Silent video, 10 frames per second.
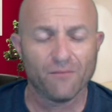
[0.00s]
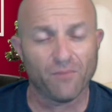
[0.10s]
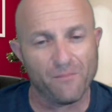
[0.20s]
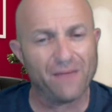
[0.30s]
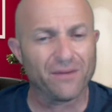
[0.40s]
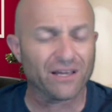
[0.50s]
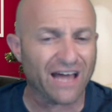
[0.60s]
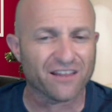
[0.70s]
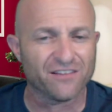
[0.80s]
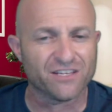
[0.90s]
but maybe a
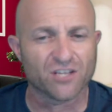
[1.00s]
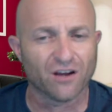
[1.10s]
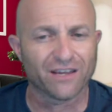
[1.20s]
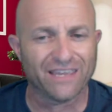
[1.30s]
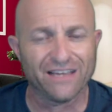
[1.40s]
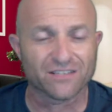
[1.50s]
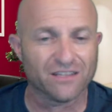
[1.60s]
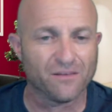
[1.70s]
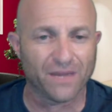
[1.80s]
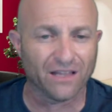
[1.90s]
lot of these young kids in
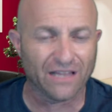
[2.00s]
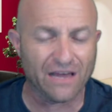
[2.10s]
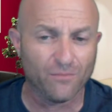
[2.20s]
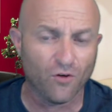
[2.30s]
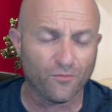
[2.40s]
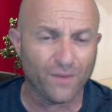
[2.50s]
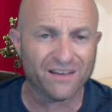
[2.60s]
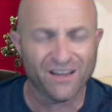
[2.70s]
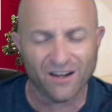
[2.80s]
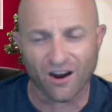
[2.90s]
the BLM
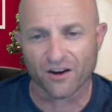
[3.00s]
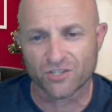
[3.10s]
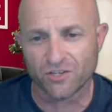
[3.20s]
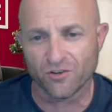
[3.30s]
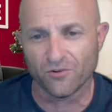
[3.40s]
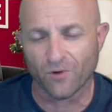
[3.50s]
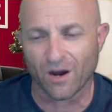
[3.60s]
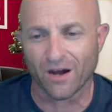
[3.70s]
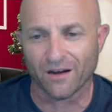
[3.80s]
movement are too